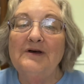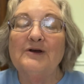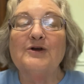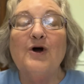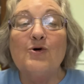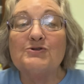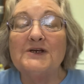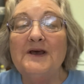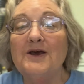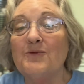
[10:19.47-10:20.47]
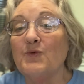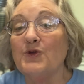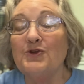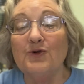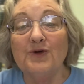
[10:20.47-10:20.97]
Go to him with your